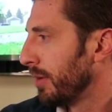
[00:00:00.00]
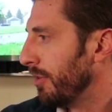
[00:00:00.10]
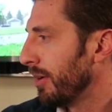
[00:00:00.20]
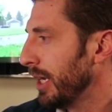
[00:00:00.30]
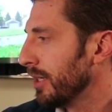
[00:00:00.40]

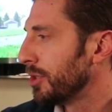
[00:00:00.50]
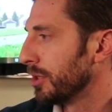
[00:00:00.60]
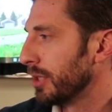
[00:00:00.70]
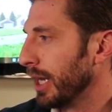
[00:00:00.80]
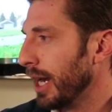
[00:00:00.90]
Very
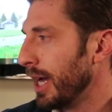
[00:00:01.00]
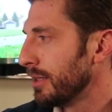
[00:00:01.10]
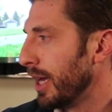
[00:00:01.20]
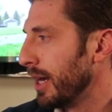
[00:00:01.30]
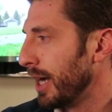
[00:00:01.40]
interesting. It
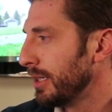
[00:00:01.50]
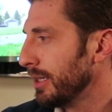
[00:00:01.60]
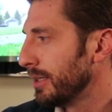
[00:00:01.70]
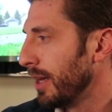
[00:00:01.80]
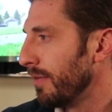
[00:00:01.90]
has that
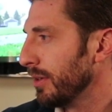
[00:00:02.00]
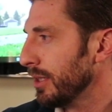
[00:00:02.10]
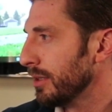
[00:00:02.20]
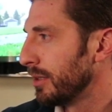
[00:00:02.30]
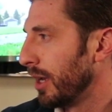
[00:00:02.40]

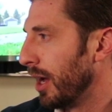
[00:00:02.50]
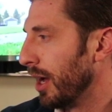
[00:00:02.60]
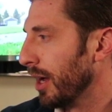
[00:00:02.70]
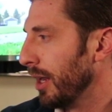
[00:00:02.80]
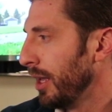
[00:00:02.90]

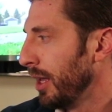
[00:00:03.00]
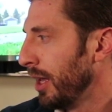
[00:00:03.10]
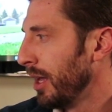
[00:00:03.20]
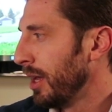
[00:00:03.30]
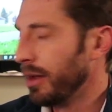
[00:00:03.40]
1970s
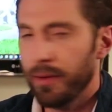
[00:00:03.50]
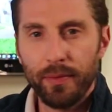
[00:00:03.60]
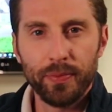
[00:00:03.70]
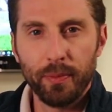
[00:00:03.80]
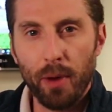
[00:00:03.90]

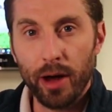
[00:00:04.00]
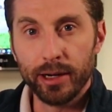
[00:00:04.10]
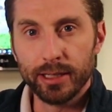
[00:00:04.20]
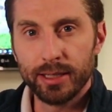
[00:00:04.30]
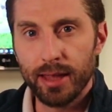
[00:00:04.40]

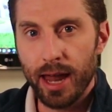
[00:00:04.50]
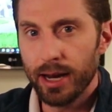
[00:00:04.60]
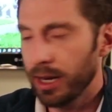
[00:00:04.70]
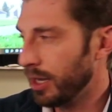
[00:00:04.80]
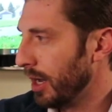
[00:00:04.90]
modern
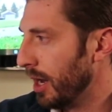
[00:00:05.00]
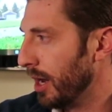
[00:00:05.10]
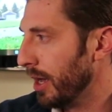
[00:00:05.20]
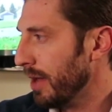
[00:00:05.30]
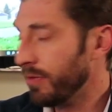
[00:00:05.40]
aesthetic.
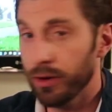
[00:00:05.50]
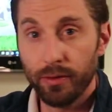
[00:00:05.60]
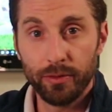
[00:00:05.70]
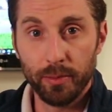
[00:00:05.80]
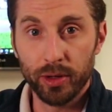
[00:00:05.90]
If
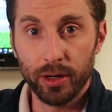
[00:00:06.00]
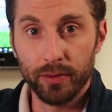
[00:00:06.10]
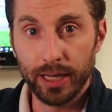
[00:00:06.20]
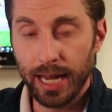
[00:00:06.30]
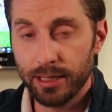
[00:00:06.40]
you're familiar
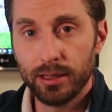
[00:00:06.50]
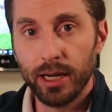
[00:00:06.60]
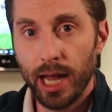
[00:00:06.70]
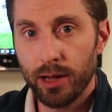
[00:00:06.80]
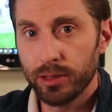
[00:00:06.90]
with the case
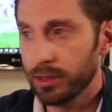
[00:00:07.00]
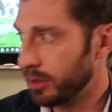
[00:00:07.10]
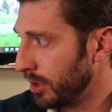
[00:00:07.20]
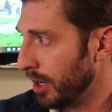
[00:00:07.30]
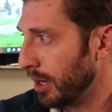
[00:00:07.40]
study
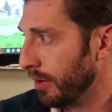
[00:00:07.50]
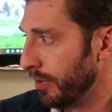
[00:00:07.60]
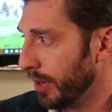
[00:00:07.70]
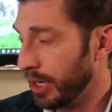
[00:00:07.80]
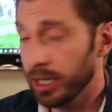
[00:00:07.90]
houses,
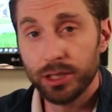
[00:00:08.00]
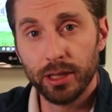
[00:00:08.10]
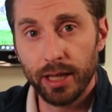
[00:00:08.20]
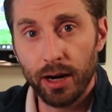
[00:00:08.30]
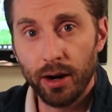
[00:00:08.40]
the
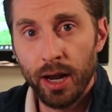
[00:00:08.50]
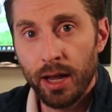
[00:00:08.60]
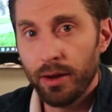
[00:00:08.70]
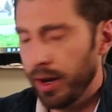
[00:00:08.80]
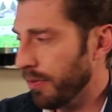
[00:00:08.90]
kitchen there,
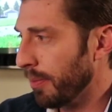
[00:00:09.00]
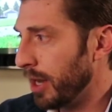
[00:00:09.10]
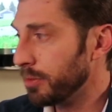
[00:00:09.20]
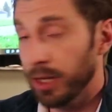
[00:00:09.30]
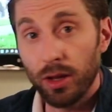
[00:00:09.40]
it
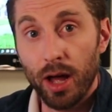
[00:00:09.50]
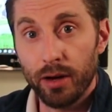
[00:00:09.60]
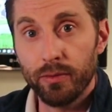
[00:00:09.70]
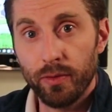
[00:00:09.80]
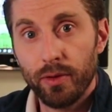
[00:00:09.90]
reminds me a lot
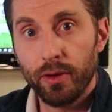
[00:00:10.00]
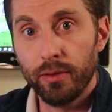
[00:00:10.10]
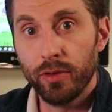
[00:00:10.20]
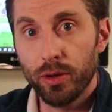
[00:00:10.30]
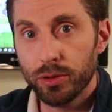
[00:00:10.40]

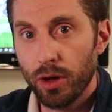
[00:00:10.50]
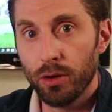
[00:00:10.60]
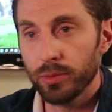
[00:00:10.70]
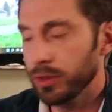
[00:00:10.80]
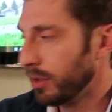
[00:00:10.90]
of those
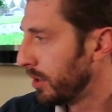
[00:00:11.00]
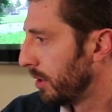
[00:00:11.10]
homes.